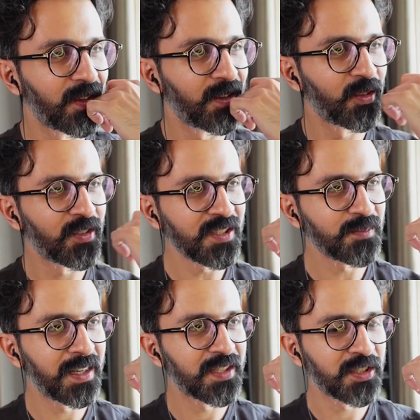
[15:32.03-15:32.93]
You just
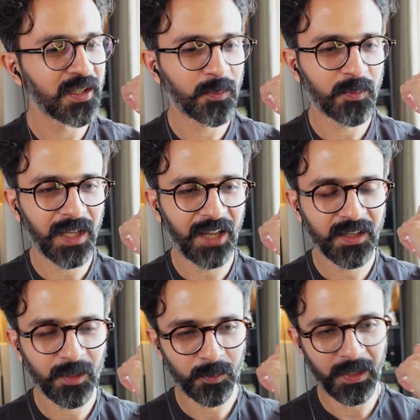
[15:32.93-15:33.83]
mentioned
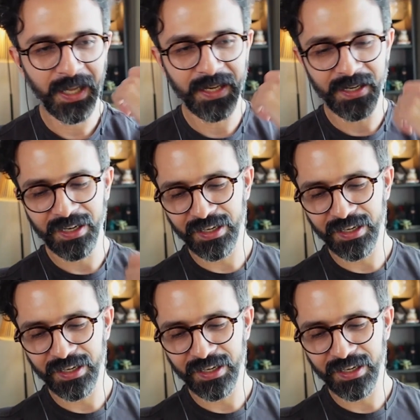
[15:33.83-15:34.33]
having a plan, right?